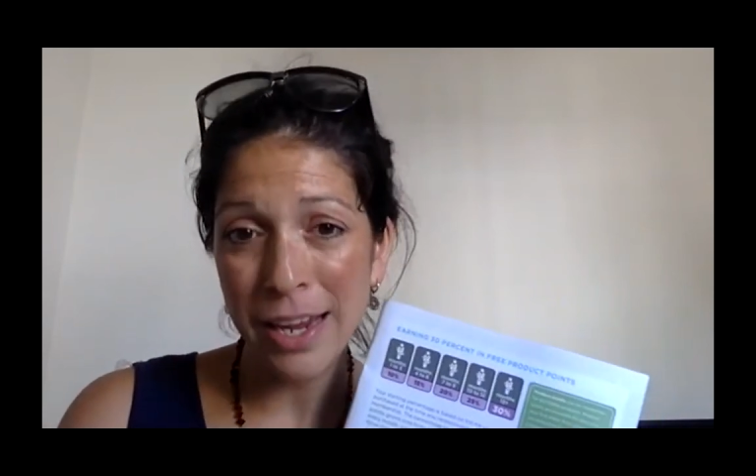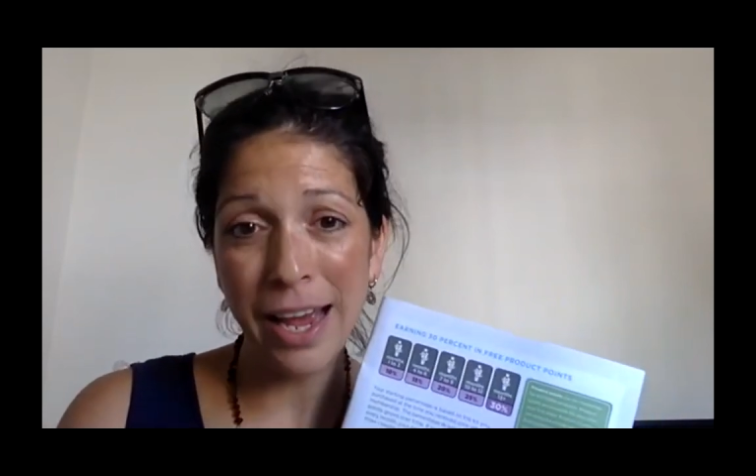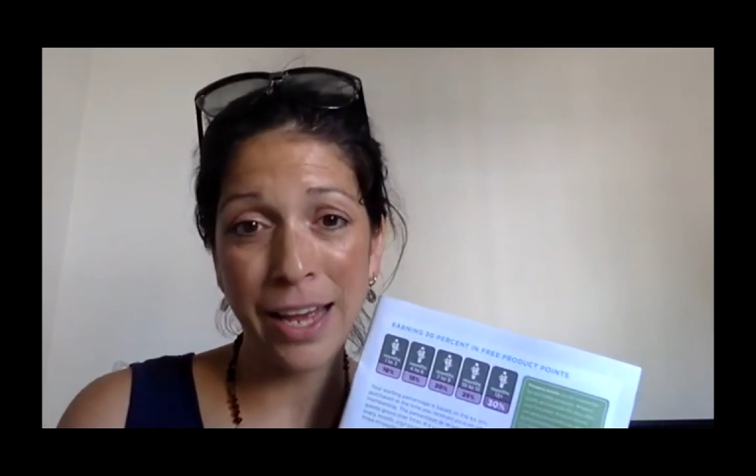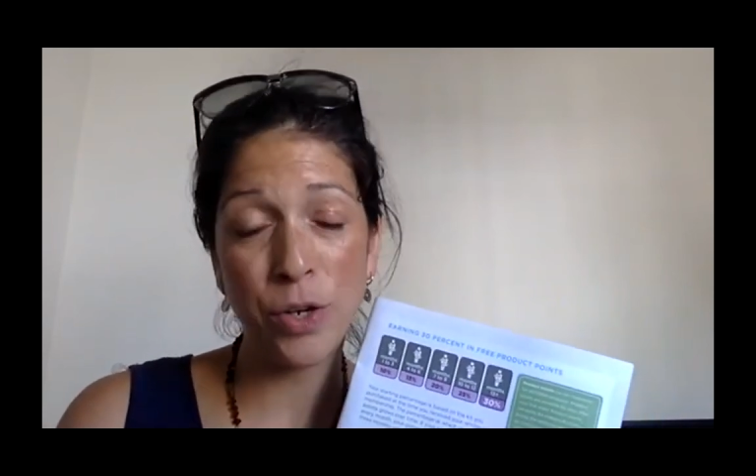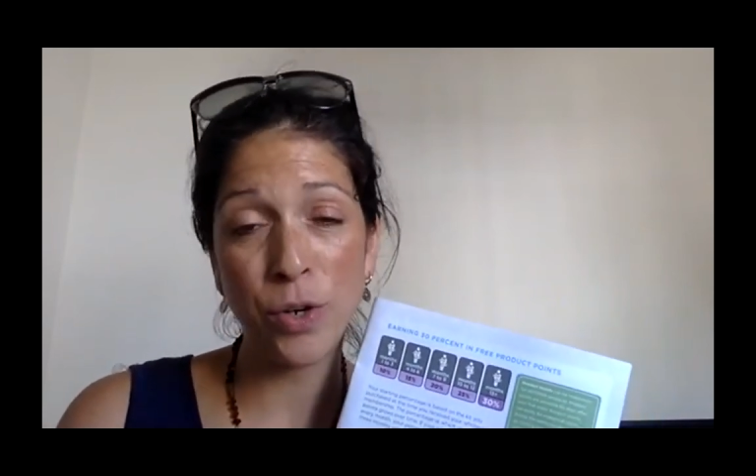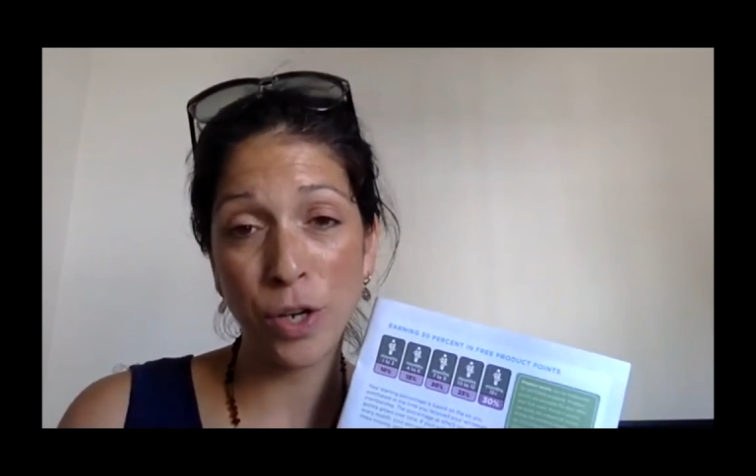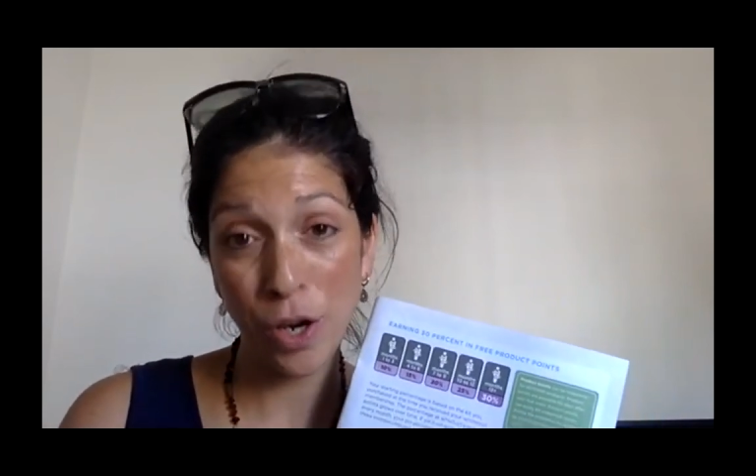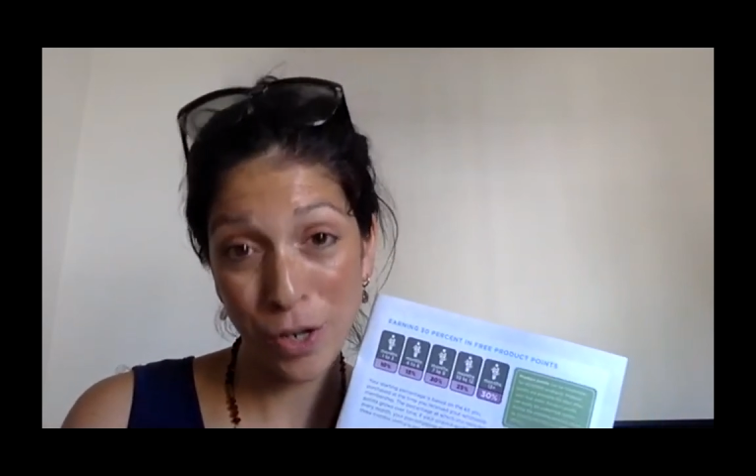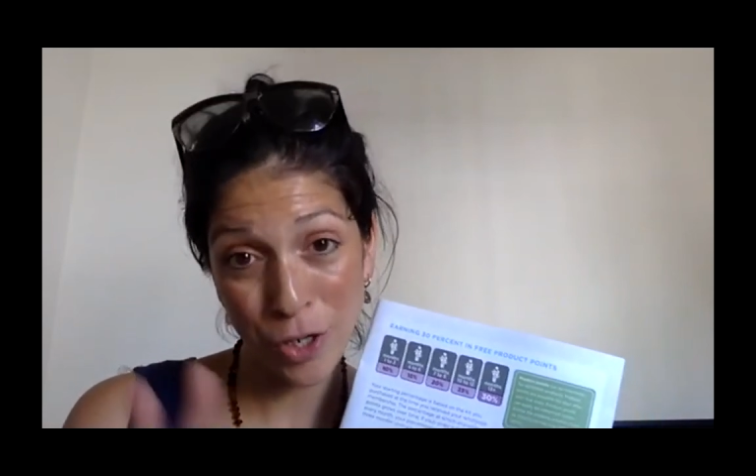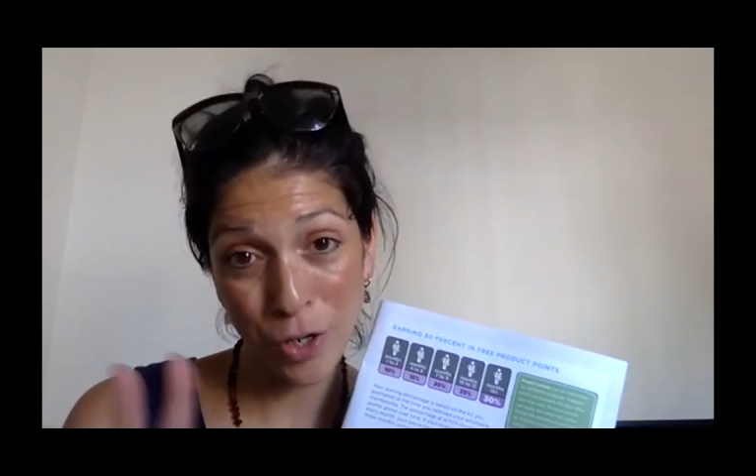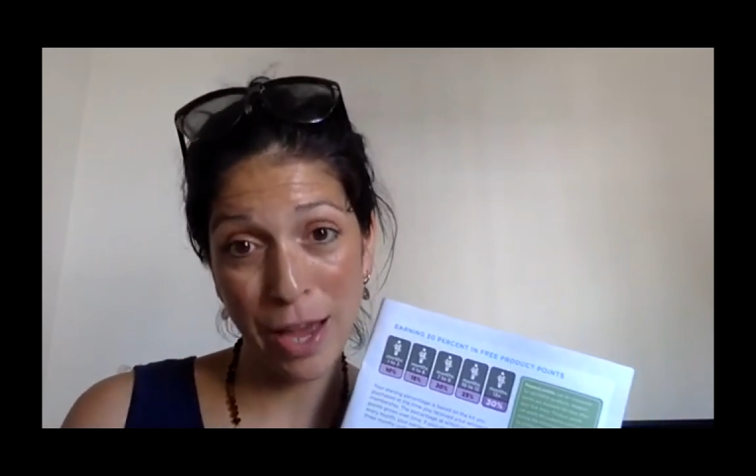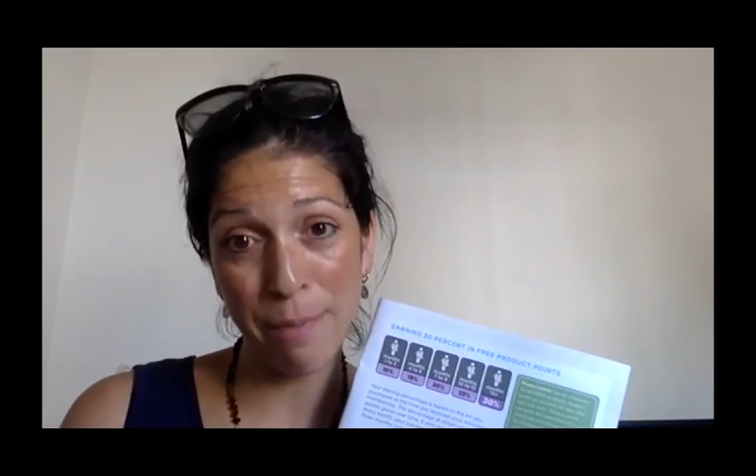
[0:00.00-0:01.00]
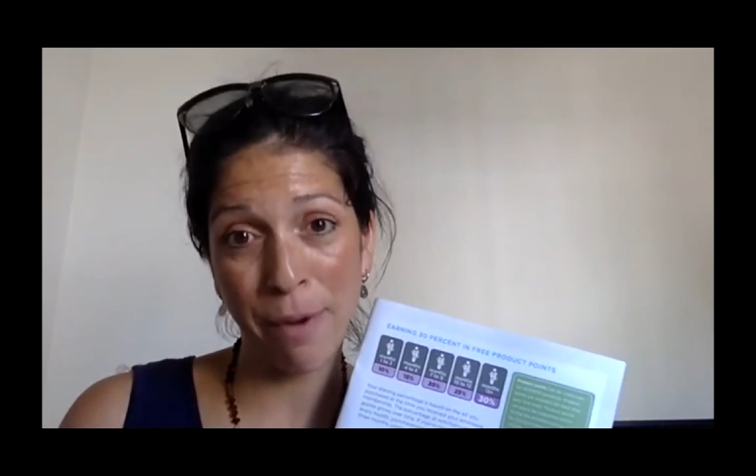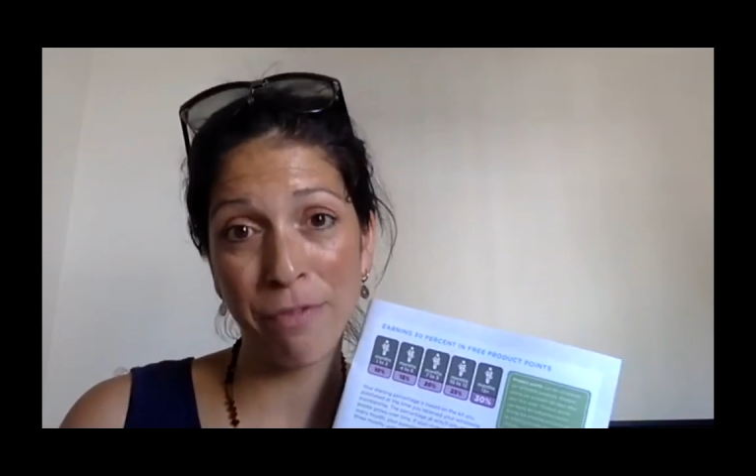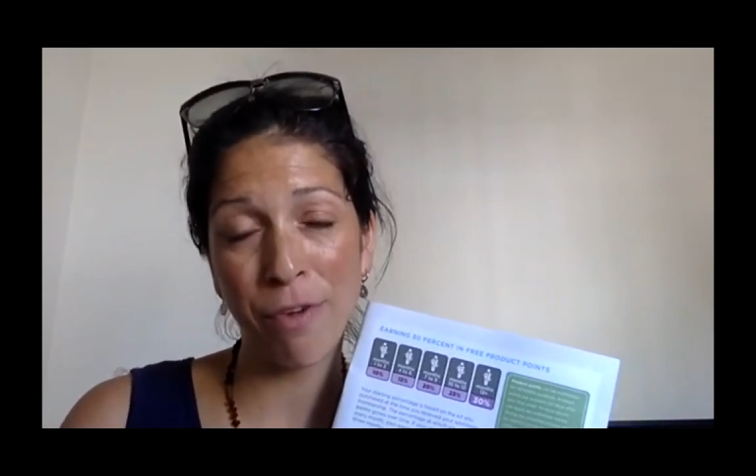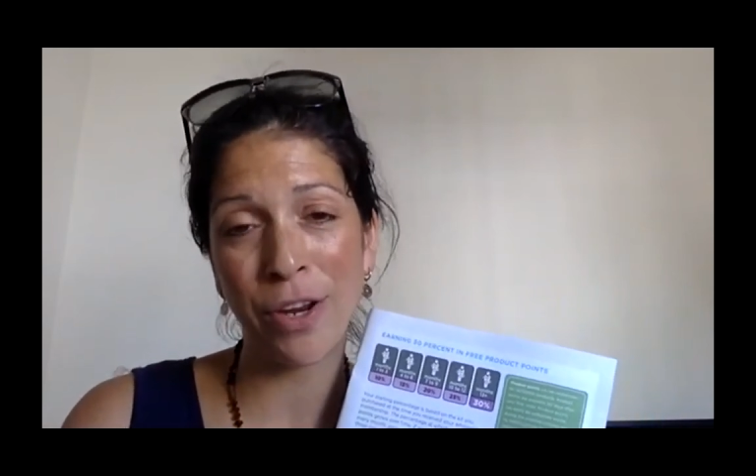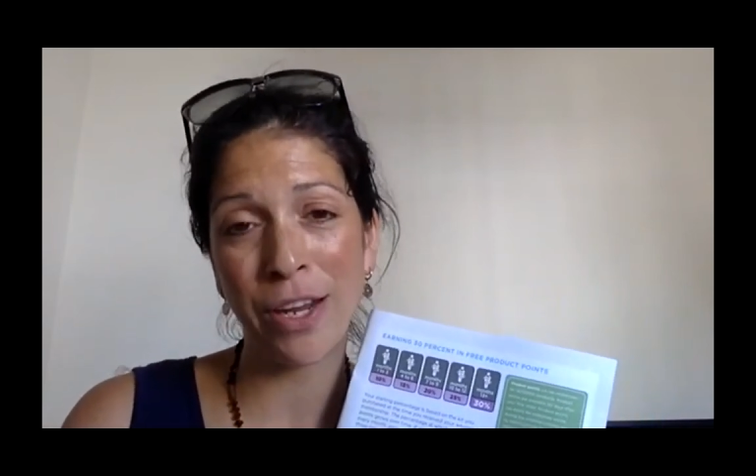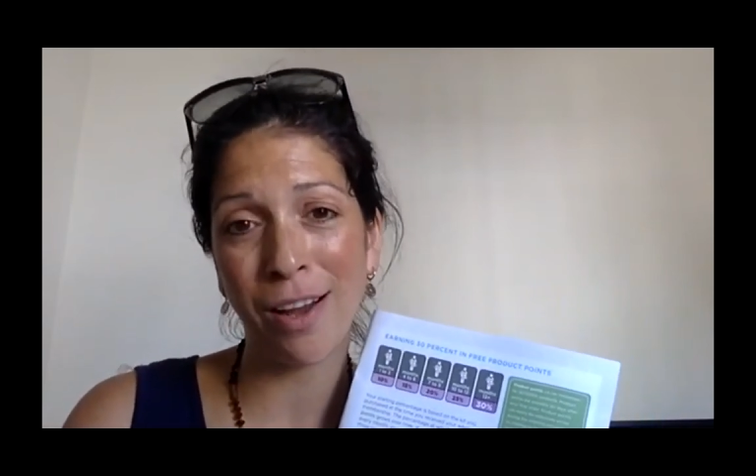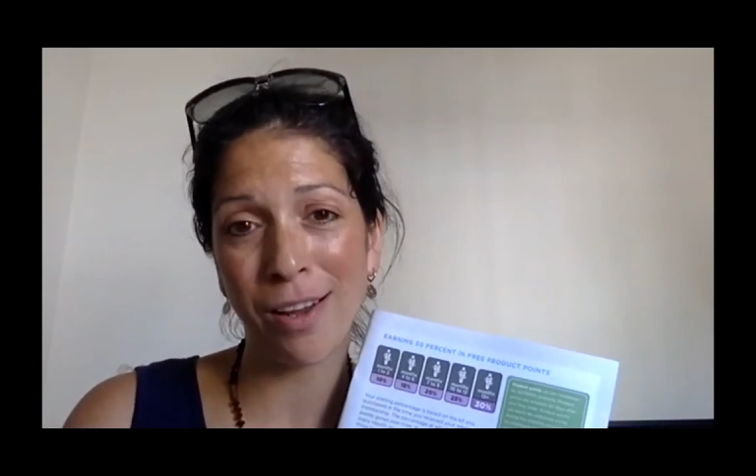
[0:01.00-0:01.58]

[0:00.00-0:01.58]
and you can only do that by phoning